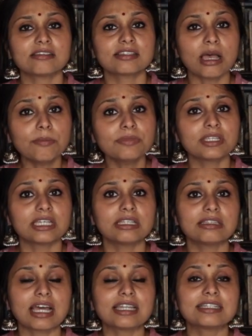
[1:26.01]

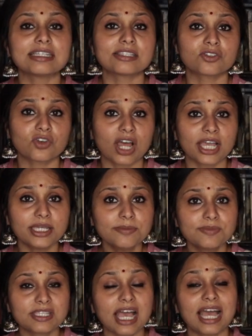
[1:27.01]
something that
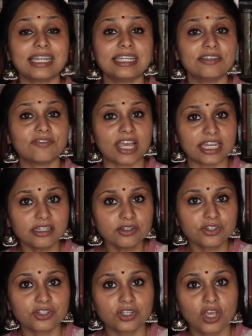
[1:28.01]
describes an
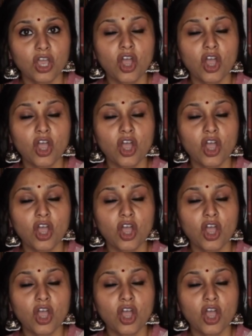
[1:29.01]
event